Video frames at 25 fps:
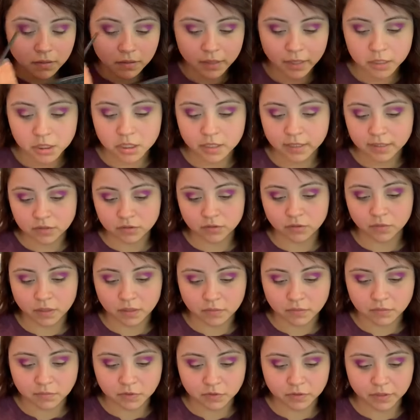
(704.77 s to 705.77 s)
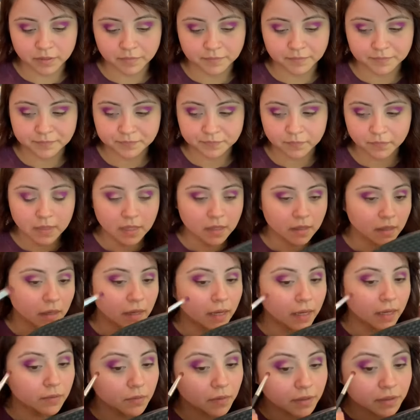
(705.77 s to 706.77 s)
Actually, I do know what I'm doing.
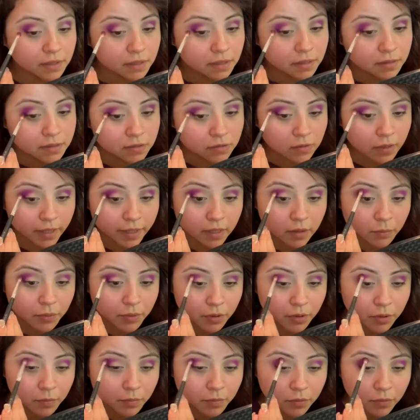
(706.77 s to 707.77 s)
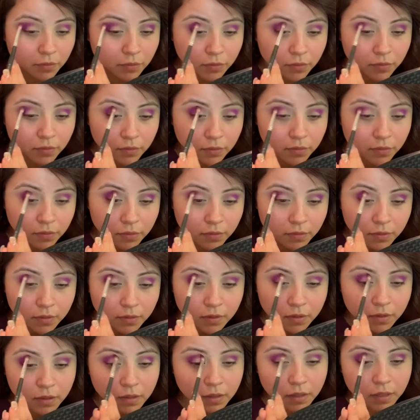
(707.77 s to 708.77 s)
I wanted to do like a purple
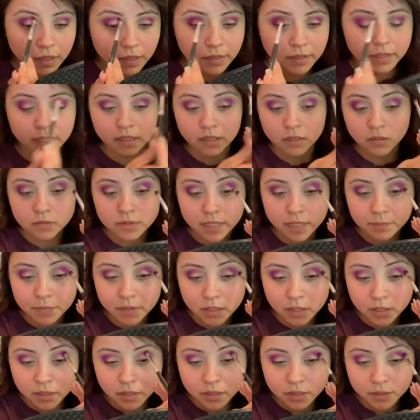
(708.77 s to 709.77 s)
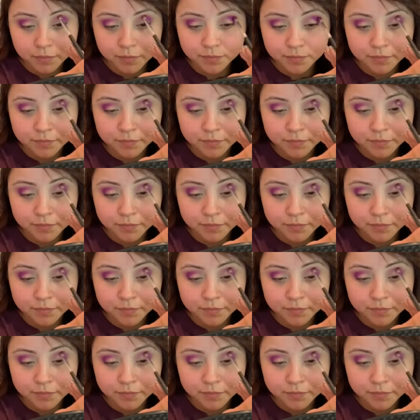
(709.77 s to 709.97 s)
and yellow type of look.